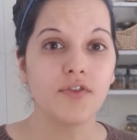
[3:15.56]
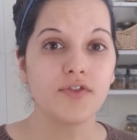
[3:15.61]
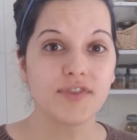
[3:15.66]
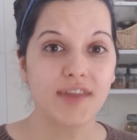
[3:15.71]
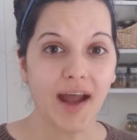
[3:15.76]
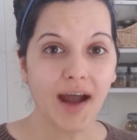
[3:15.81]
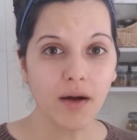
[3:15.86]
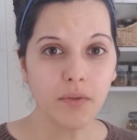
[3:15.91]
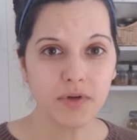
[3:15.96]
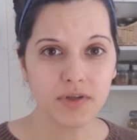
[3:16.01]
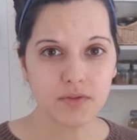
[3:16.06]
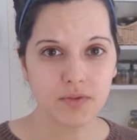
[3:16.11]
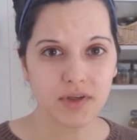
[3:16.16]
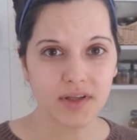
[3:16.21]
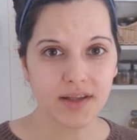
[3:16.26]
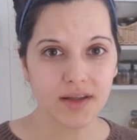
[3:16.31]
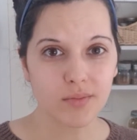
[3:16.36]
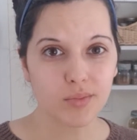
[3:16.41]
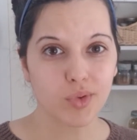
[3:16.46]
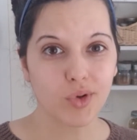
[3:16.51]
that was
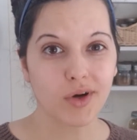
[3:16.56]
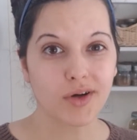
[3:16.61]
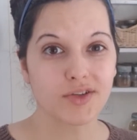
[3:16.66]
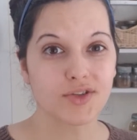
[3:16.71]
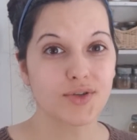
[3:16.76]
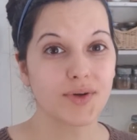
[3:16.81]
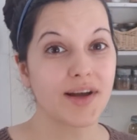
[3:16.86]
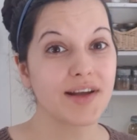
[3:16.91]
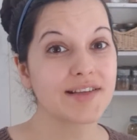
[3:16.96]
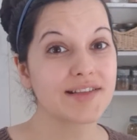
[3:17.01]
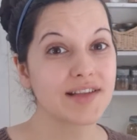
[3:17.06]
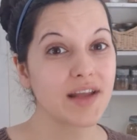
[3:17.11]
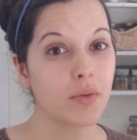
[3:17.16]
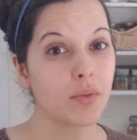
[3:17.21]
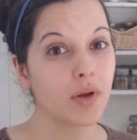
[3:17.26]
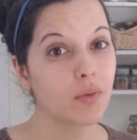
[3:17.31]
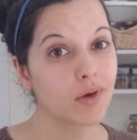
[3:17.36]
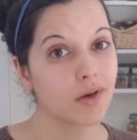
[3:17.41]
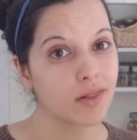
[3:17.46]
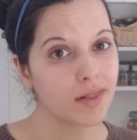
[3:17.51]
really important to us, and
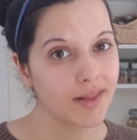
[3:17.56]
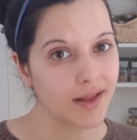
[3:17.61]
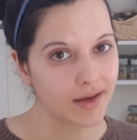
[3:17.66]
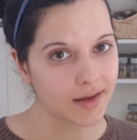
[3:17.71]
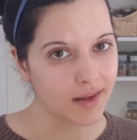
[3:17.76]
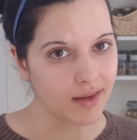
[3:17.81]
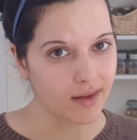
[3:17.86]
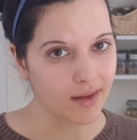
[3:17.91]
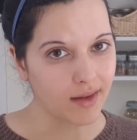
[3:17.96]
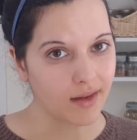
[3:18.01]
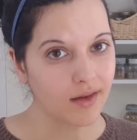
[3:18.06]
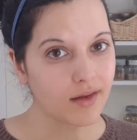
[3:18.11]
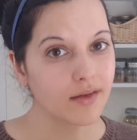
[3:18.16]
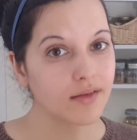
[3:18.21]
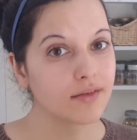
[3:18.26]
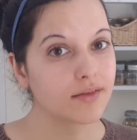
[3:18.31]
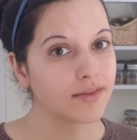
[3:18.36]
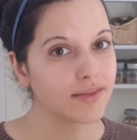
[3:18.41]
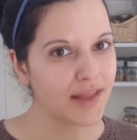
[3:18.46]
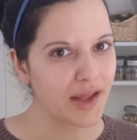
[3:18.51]
we were lucky
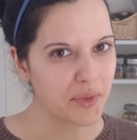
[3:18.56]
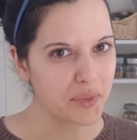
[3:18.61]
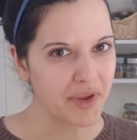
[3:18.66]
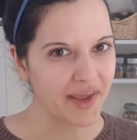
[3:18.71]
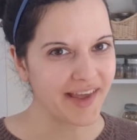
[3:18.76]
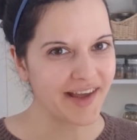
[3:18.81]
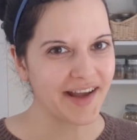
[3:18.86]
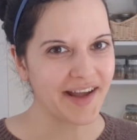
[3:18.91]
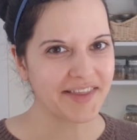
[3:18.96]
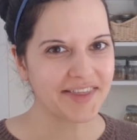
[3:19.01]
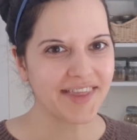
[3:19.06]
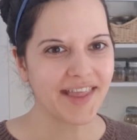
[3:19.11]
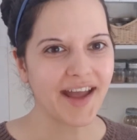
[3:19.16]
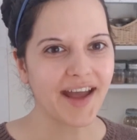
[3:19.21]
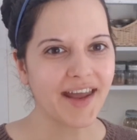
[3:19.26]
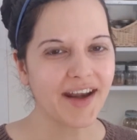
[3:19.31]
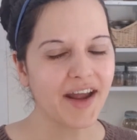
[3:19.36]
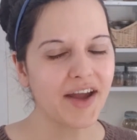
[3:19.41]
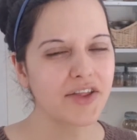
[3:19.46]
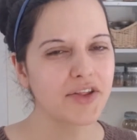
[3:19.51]
that we got
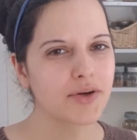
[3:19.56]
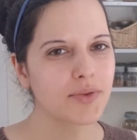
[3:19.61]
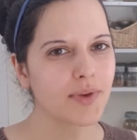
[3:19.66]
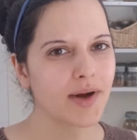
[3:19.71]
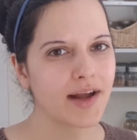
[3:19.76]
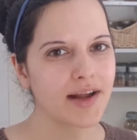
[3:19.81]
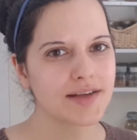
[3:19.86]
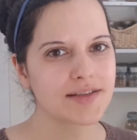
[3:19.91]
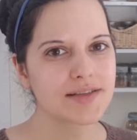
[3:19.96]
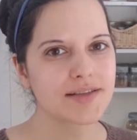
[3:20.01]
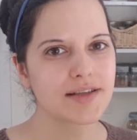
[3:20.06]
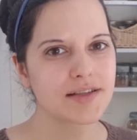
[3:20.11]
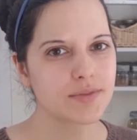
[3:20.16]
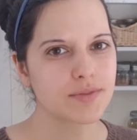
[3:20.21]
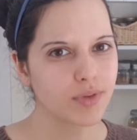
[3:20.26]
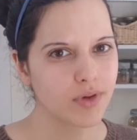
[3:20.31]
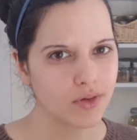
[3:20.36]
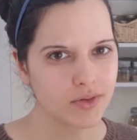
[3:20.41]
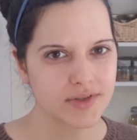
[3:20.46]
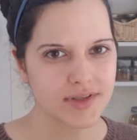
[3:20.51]
that. Otherwise, this
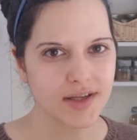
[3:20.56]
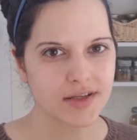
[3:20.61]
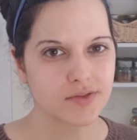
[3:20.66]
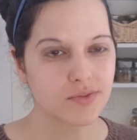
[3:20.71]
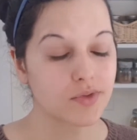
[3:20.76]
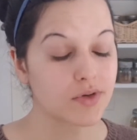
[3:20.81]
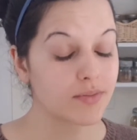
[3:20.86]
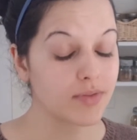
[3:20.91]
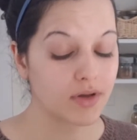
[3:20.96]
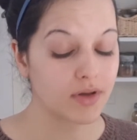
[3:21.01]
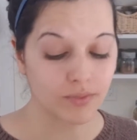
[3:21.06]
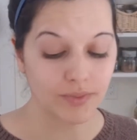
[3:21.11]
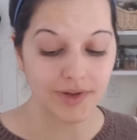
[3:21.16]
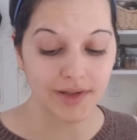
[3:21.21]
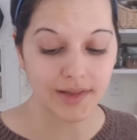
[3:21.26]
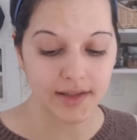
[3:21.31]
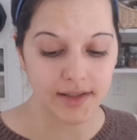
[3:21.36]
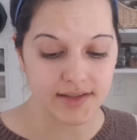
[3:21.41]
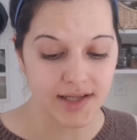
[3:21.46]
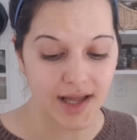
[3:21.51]
process would have been
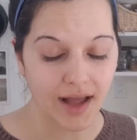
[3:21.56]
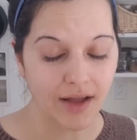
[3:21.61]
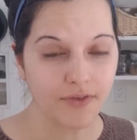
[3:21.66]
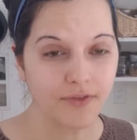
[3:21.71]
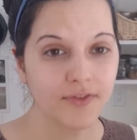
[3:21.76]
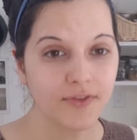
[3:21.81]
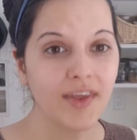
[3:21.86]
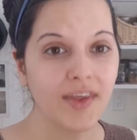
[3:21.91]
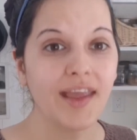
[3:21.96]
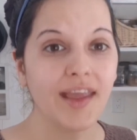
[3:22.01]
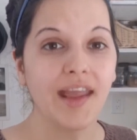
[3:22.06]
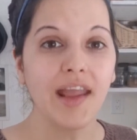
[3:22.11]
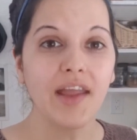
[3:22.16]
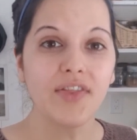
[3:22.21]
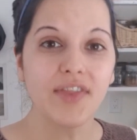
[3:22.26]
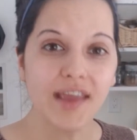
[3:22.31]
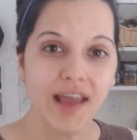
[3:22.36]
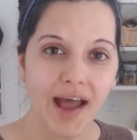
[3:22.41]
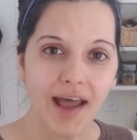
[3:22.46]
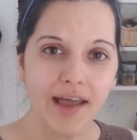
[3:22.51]
really tough.
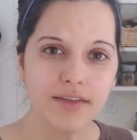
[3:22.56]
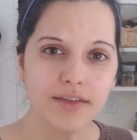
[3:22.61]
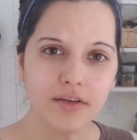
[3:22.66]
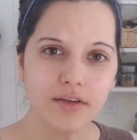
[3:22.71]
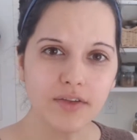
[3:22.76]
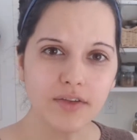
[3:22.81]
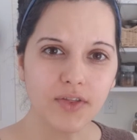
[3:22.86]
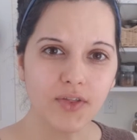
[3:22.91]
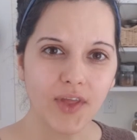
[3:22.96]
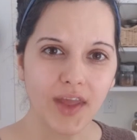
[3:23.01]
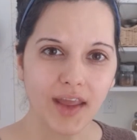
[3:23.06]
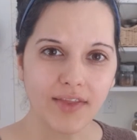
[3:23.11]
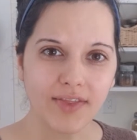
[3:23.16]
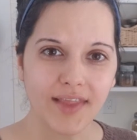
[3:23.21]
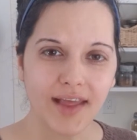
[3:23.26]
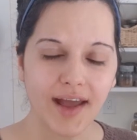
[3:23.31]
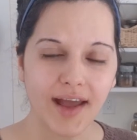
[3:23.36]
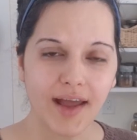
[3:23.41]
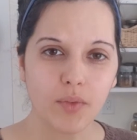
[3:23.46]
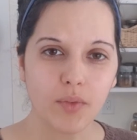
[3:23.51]
The other thing
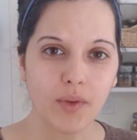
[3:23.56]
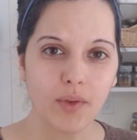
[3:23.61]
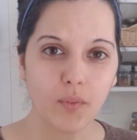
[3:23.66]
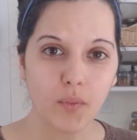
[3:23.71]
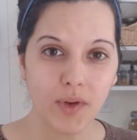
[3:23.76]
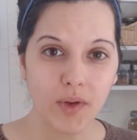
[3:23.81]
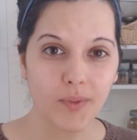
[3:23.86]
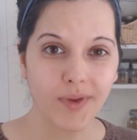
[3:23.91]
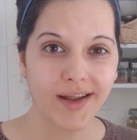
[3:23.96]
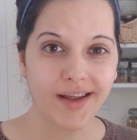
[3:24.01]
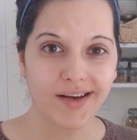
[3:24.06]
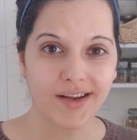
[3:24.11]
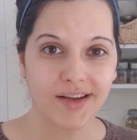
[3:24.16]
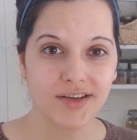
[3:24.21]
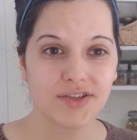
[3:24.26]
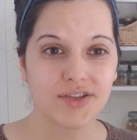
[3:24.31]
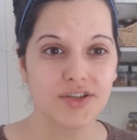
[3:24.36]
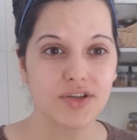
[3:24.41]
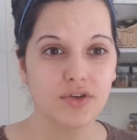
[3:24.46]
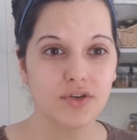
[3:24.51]
that we ran
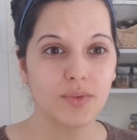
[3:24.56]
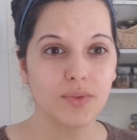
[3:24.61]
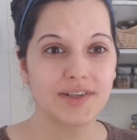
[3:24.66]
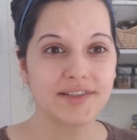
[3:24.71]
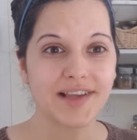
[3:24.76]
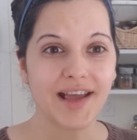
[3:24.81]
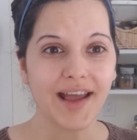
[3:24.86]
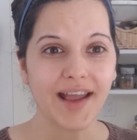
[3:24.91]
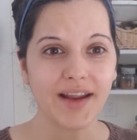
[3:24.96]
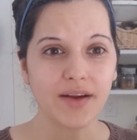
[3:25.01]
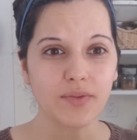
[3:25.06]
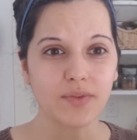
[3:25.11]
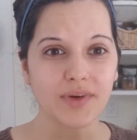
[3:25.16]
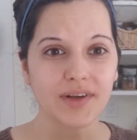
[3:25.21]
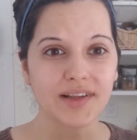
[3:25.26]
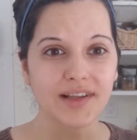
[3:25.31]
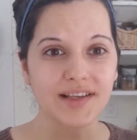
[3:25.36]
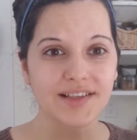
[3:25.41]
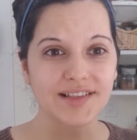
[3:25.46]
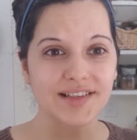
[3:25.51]
into was I
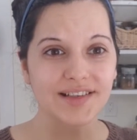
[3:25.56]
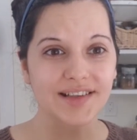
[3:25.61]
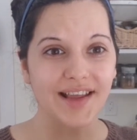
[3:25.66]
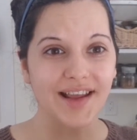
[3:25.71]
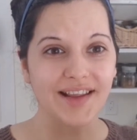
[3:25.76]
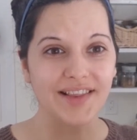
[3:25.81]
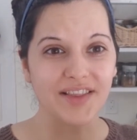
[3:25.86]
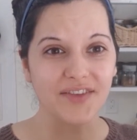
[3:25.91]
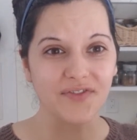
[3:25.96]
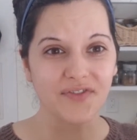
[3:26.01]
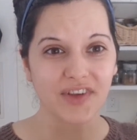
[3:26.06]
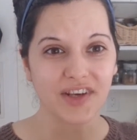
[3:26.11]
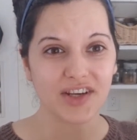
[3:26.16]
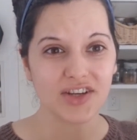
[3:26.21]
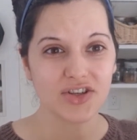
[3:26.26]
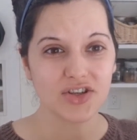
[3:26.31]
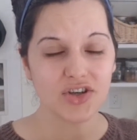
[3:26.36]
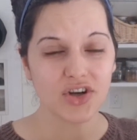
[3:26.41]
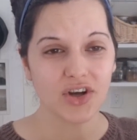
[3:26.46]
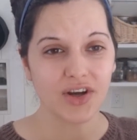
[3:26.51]
really didn't like the
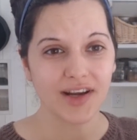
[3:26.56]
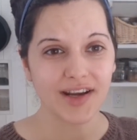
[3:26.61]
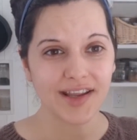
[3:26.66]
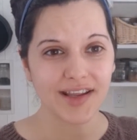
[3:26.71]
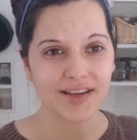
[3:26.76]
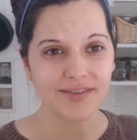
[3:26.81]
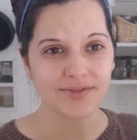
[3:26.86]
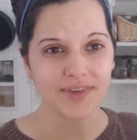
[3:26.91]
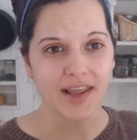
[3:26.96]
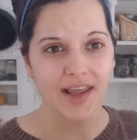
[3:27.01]
finish on it,